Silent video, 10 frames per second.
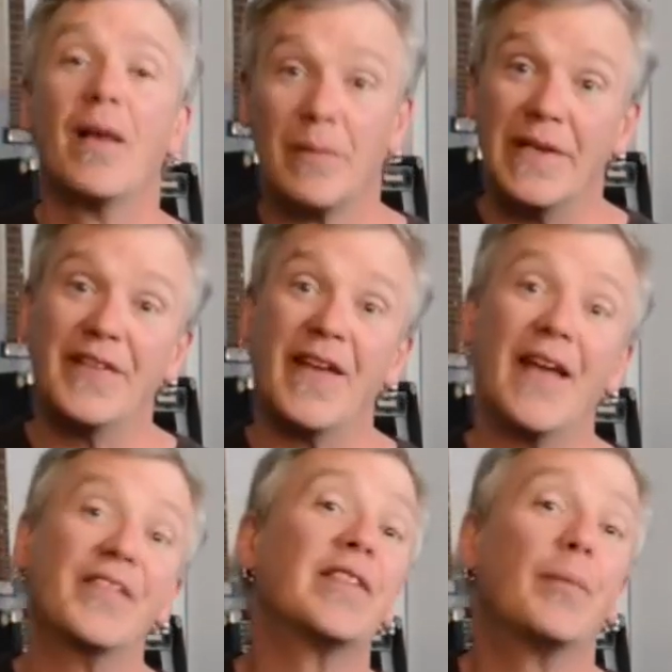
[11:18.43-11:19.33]
please
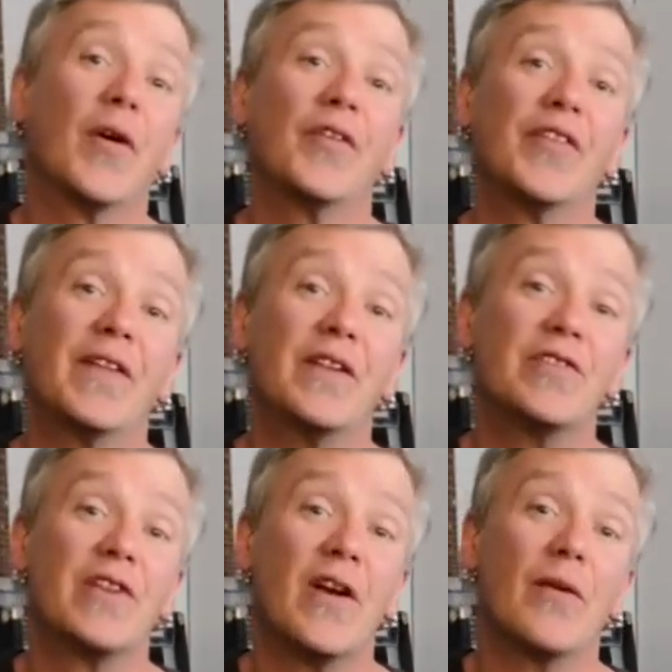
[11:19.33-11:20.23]
ask the person that you
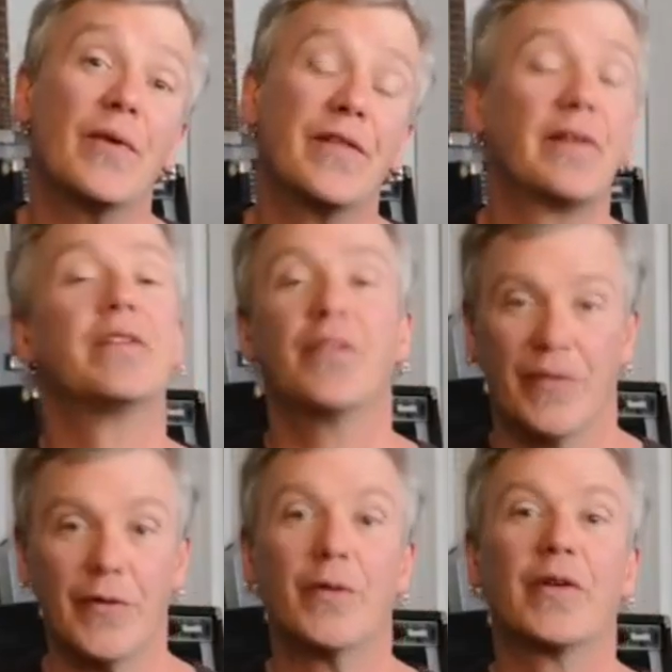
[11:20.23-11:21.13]
share it with
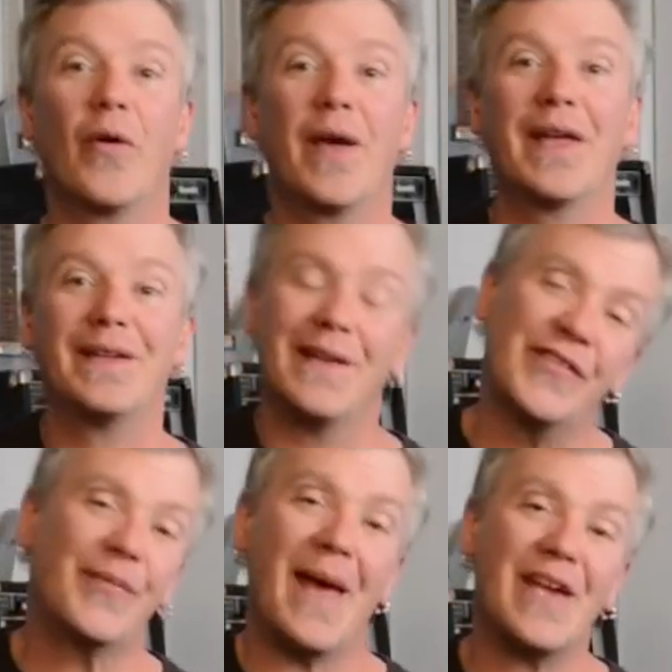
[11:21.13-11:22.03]
to go ahead and
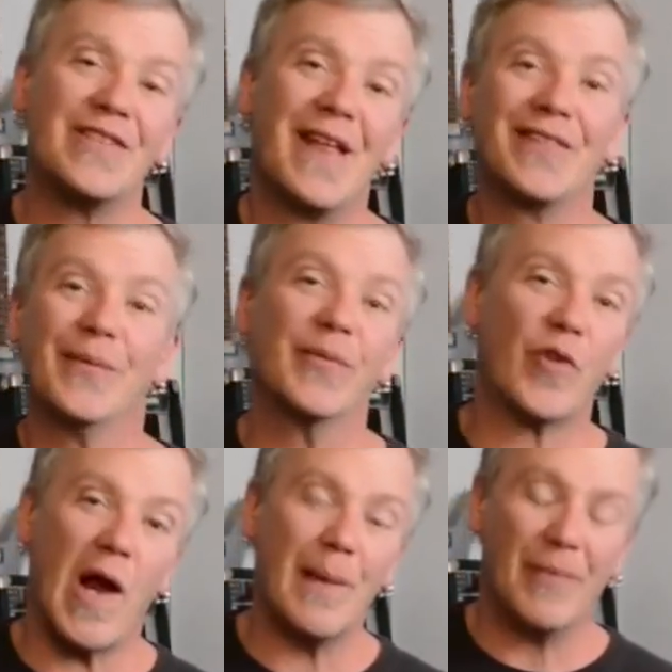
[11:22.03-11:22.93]
smash that
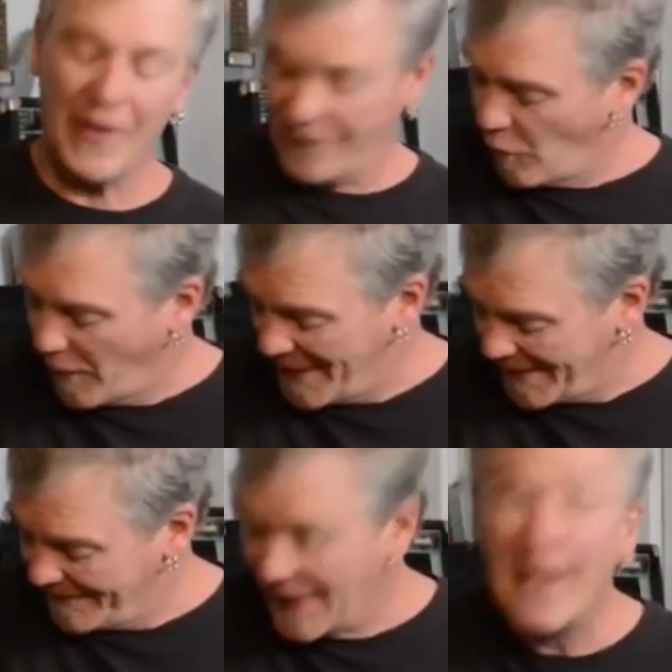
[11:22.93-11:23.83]
subscribe button for me.
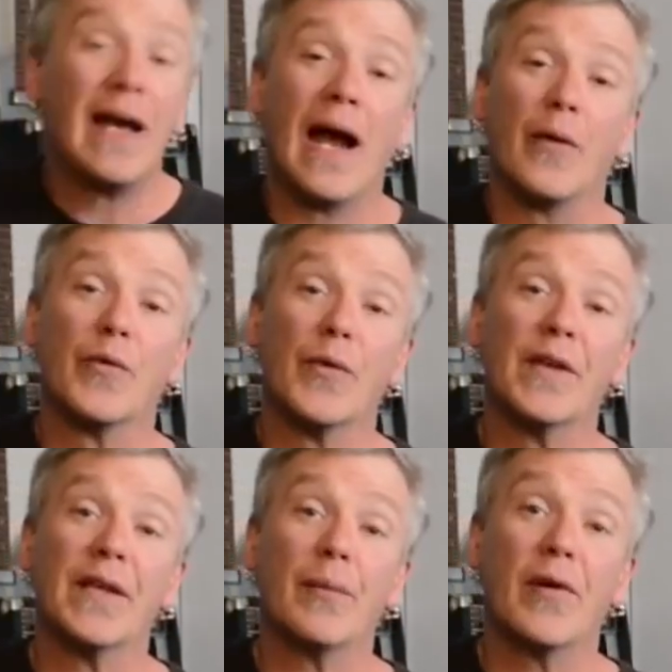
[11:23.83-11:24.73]
I would
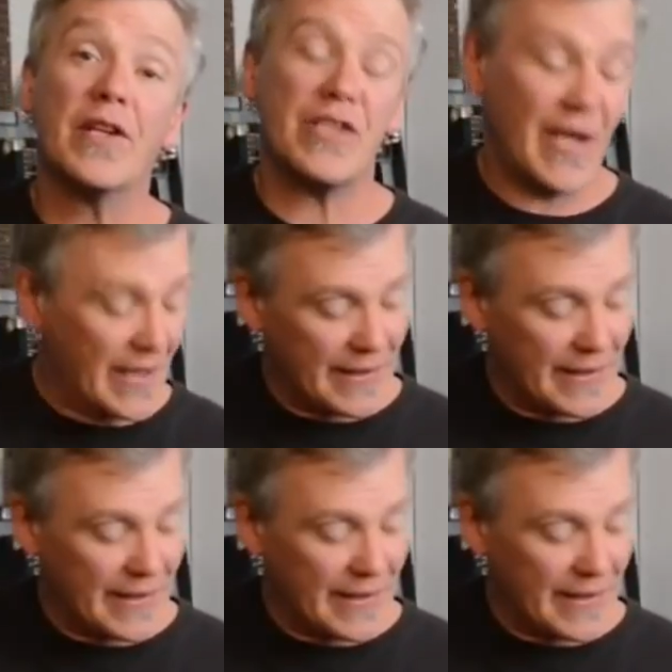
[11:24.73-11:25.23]
really appreciate it.